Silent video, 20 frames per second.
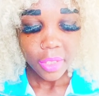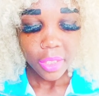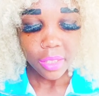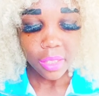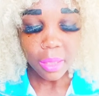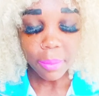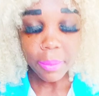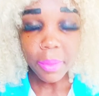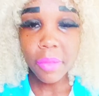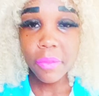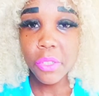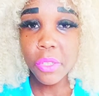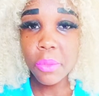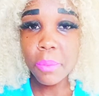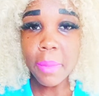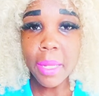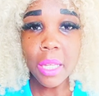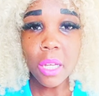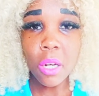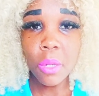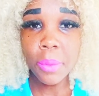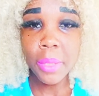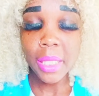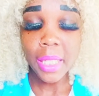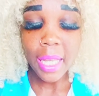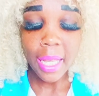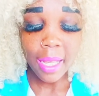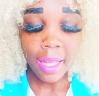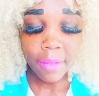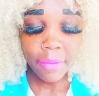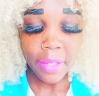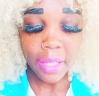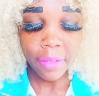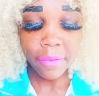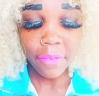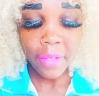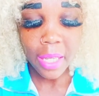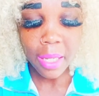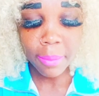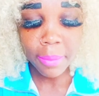Some of you may already have a
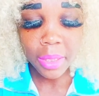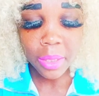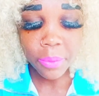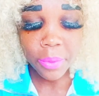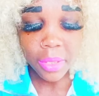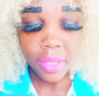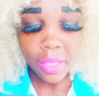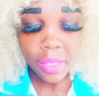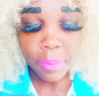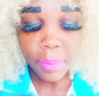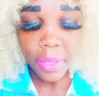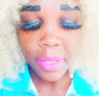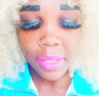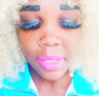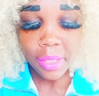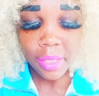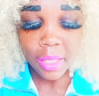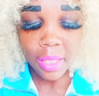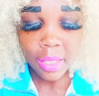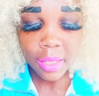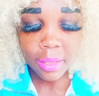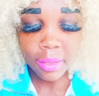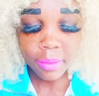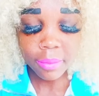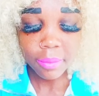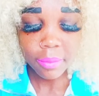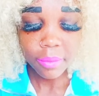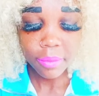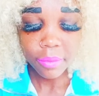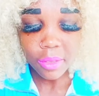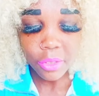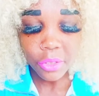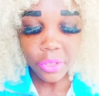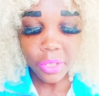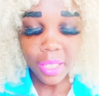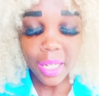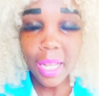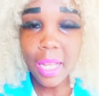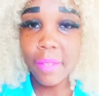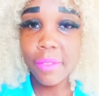family with this person. You
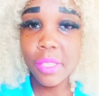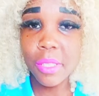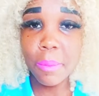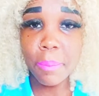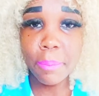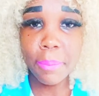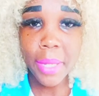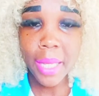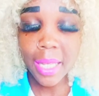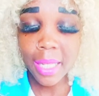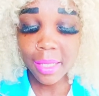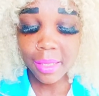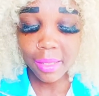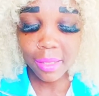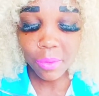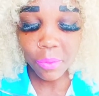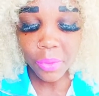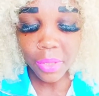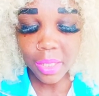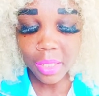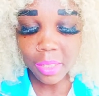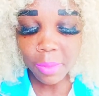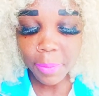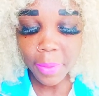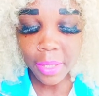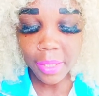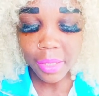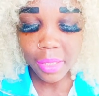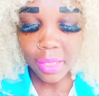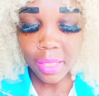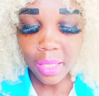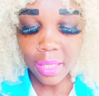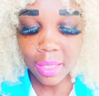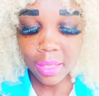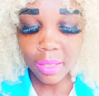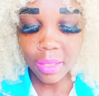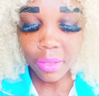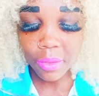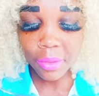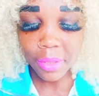could have some pets with this
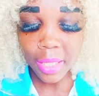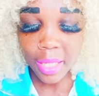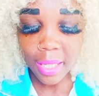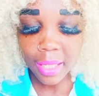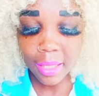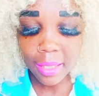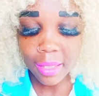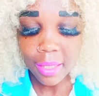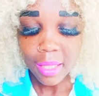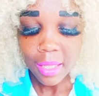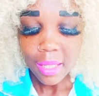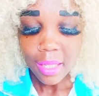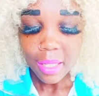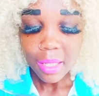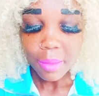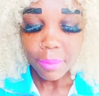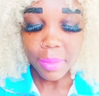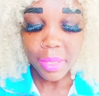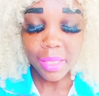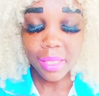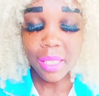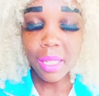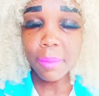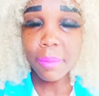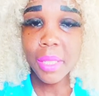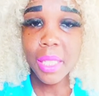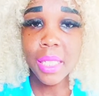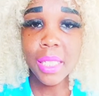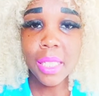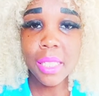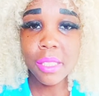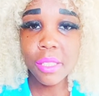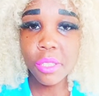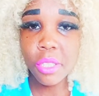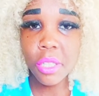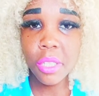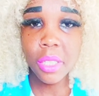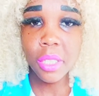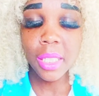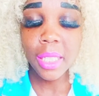person, okay? But something is
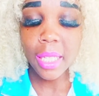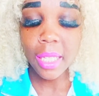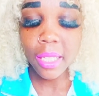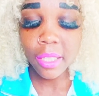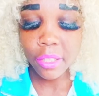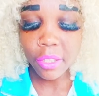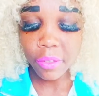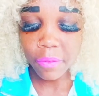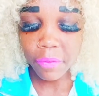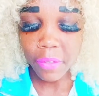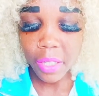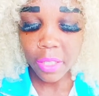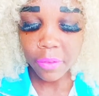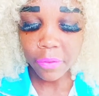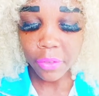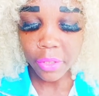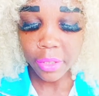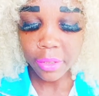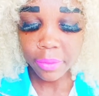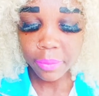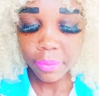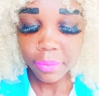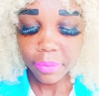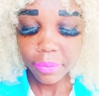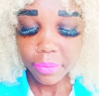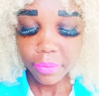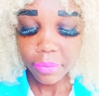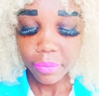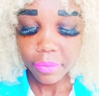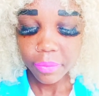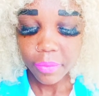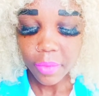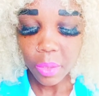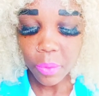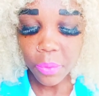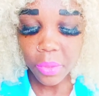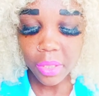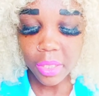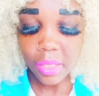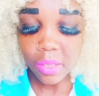turning in your favor
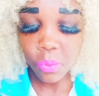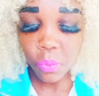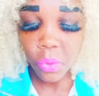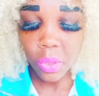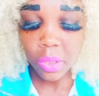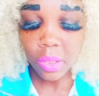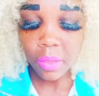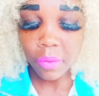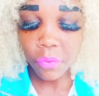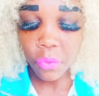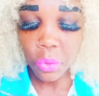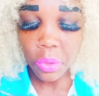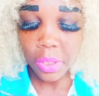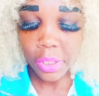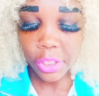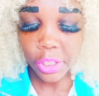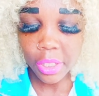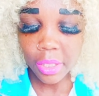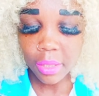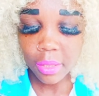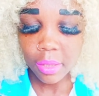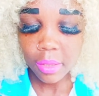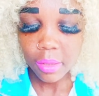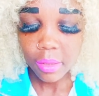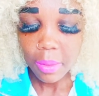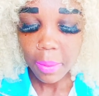with this Wheel of Fortune.